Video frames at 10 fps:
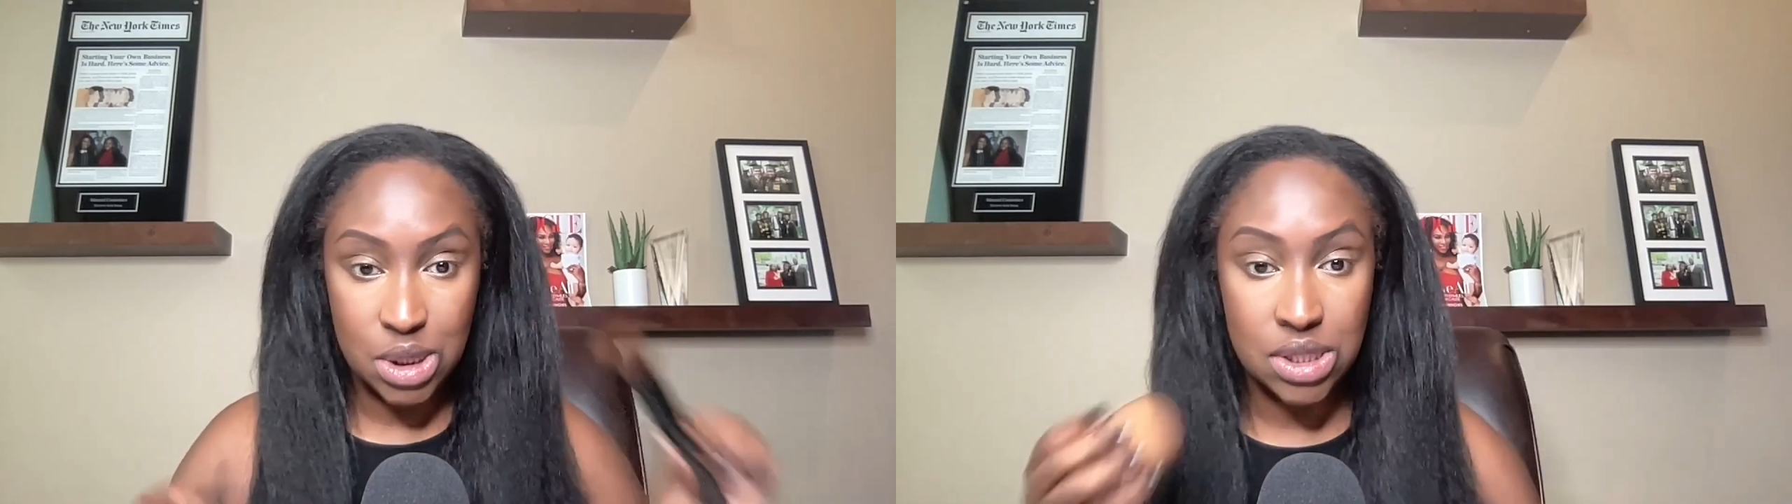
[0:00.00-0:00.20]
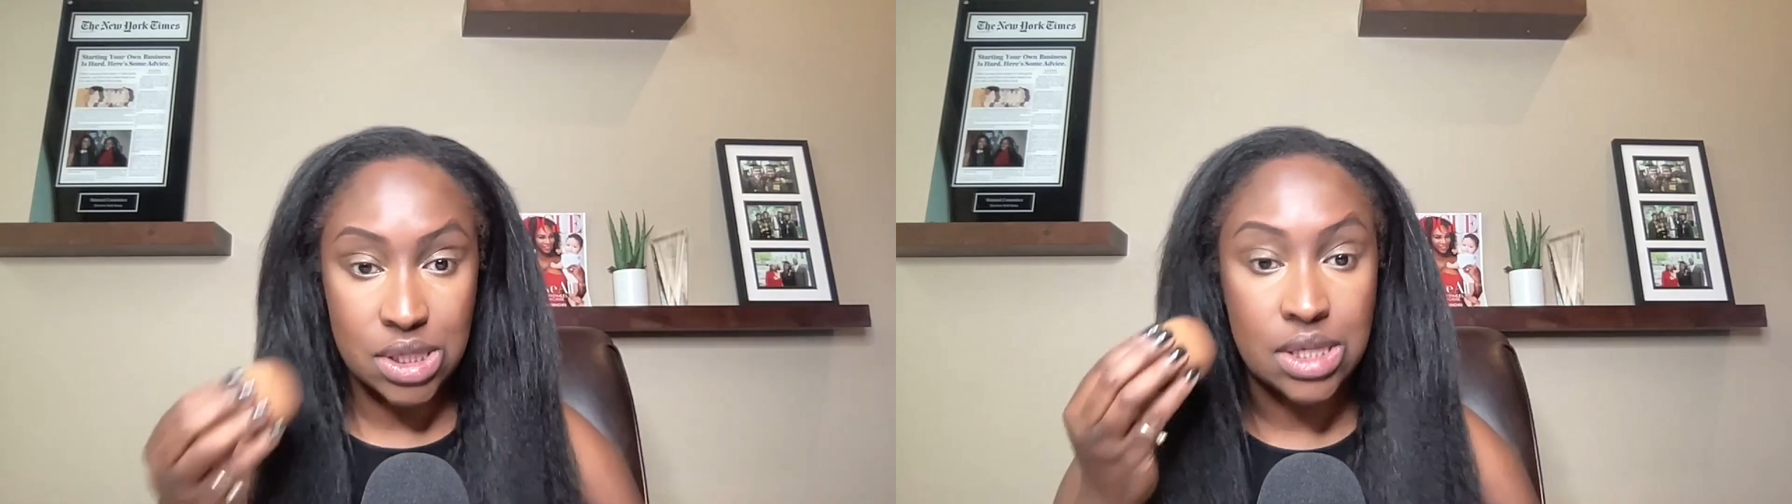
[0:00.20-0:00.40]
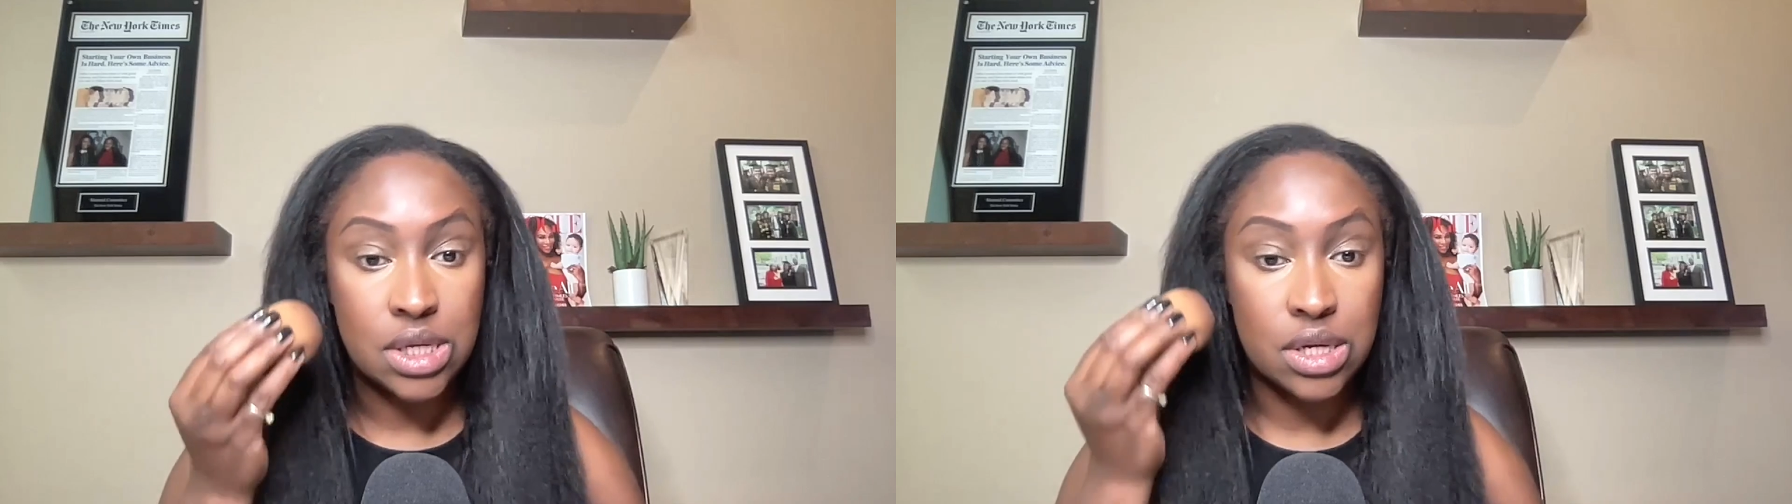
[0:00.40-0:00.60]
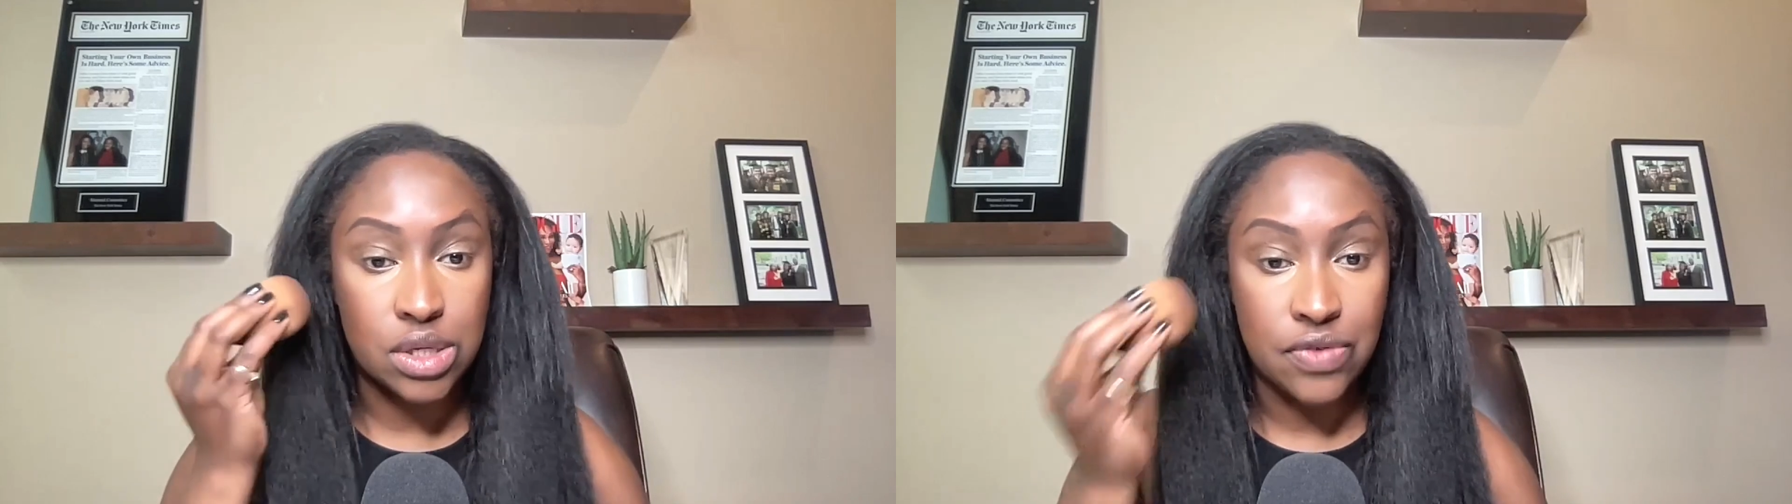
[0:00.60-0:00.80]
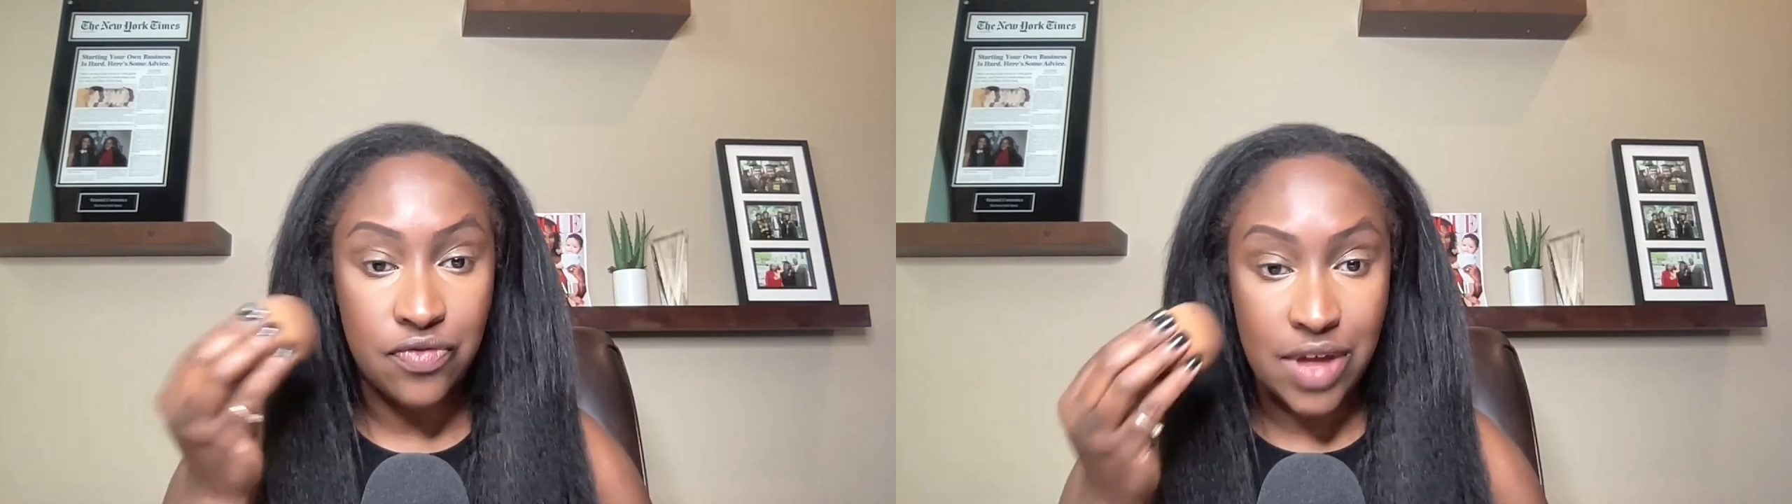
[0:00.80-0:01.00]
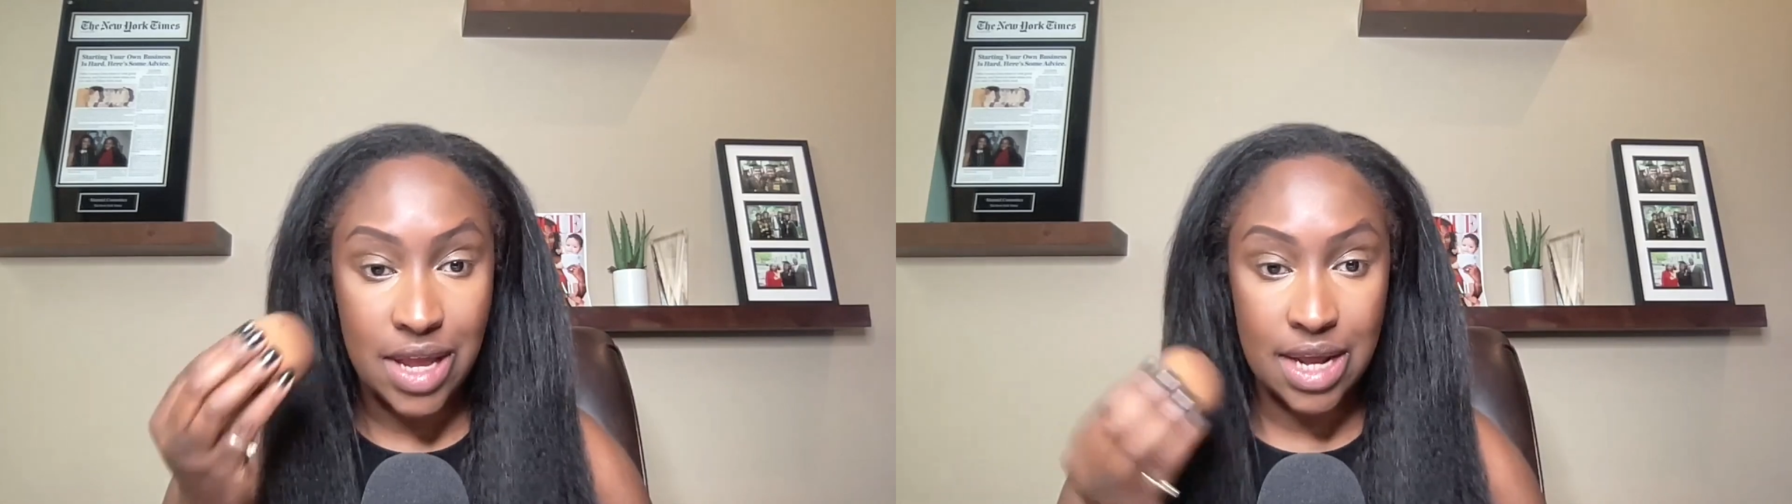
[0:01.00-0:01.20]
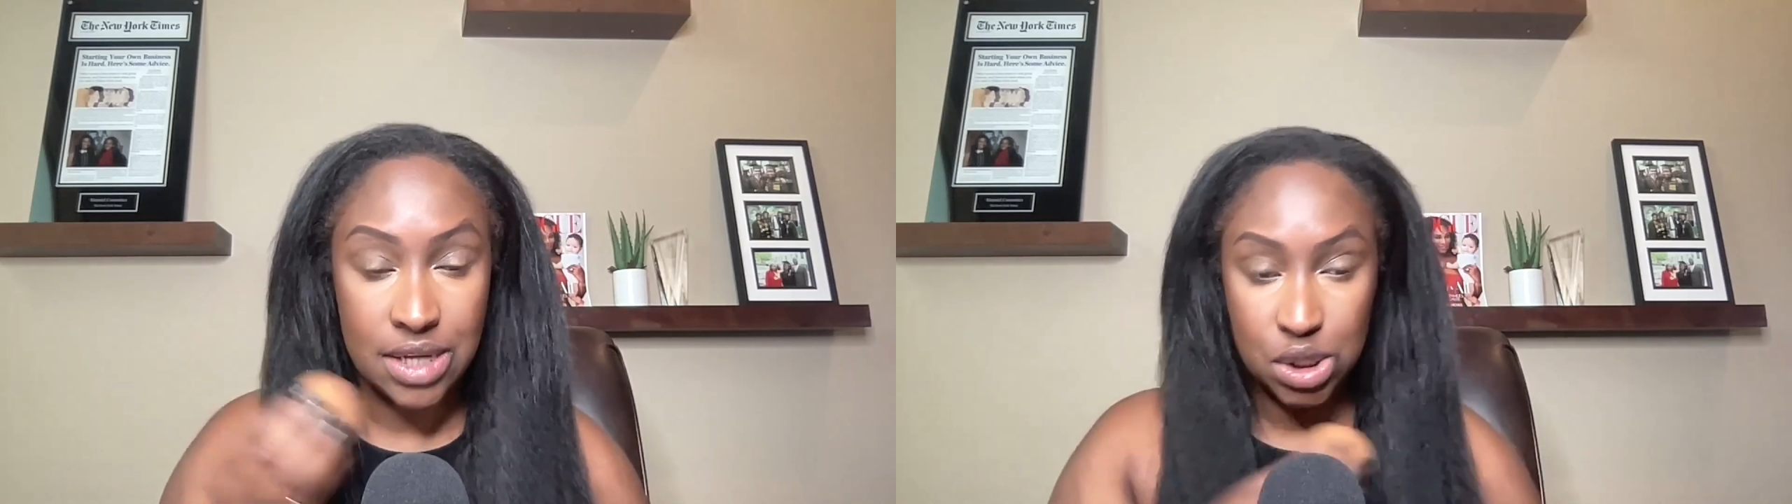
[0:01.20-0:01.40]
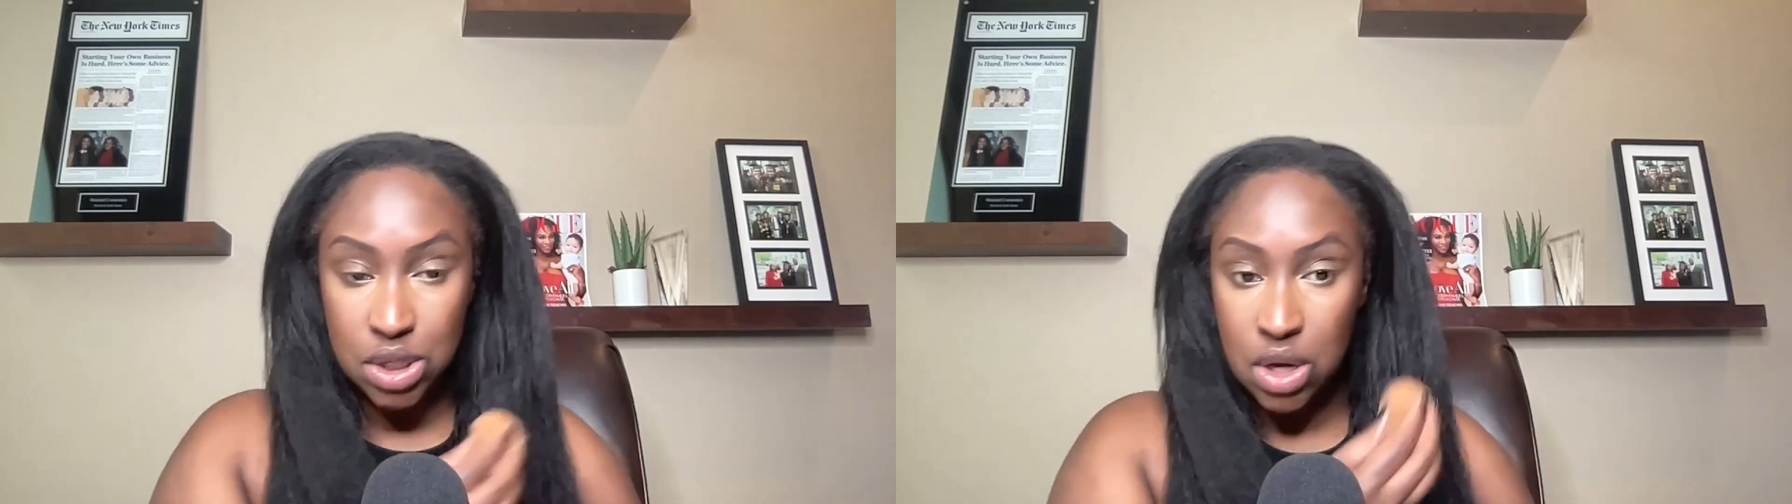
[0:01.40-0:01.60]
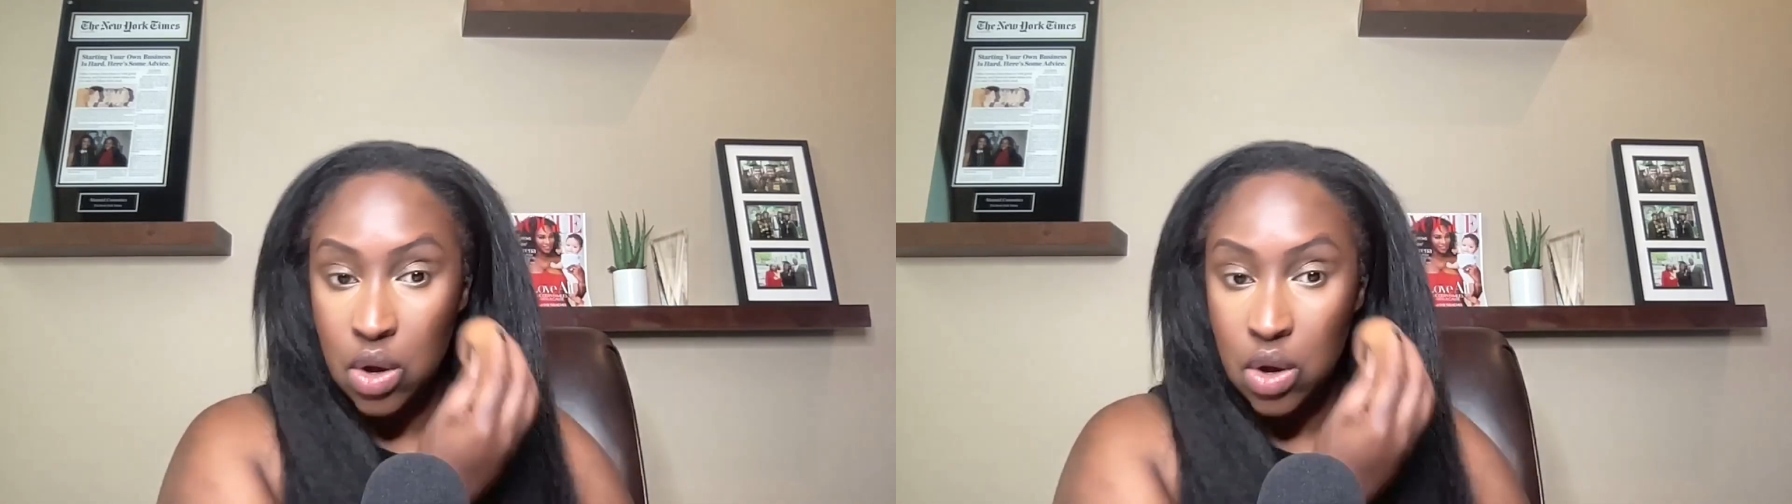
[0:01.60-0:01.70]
it's easier to finish